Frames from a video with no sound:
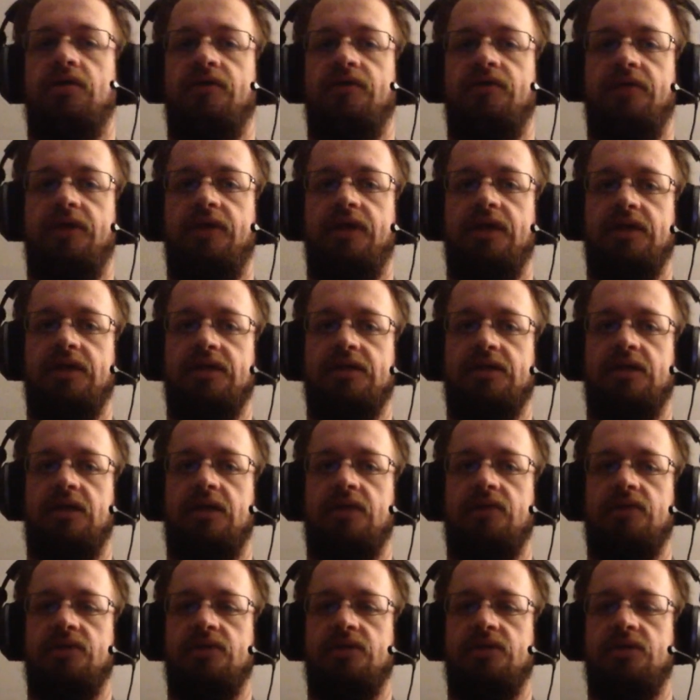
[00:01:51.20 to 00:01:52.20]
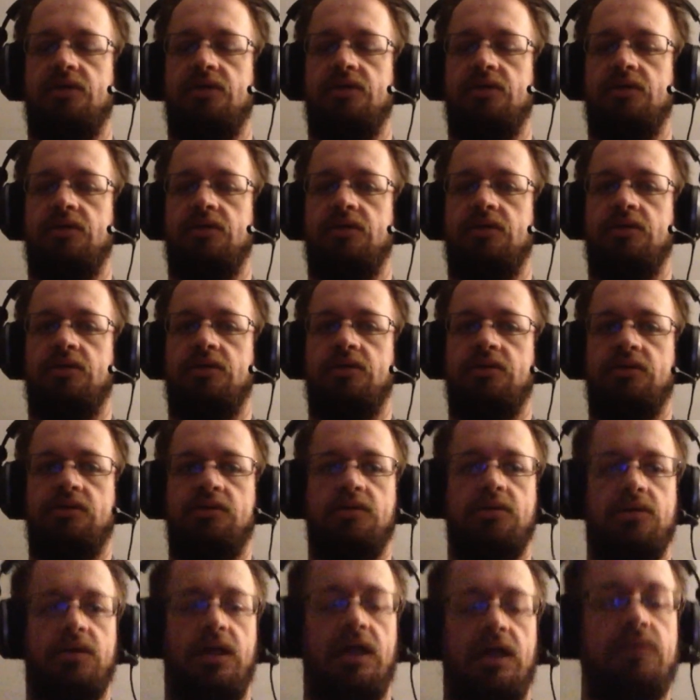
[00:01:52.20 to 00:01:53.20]
of things that I
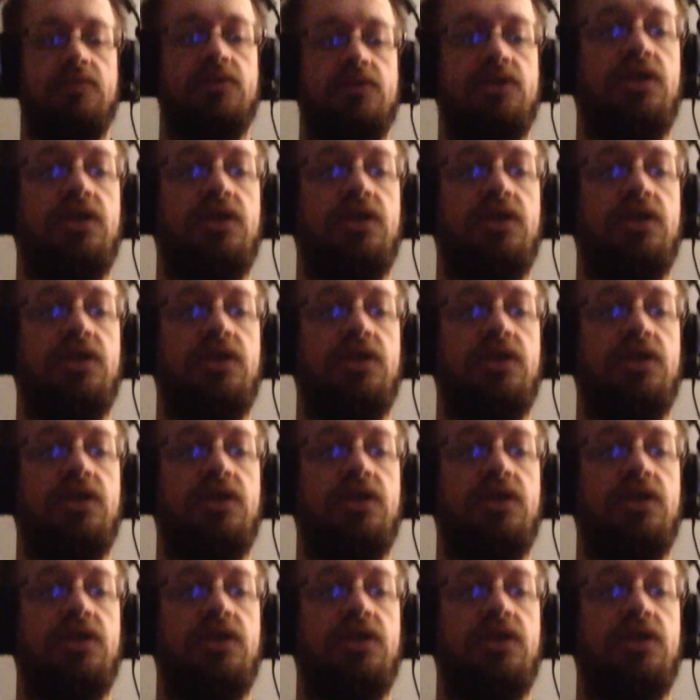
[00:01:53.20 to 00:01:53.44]
was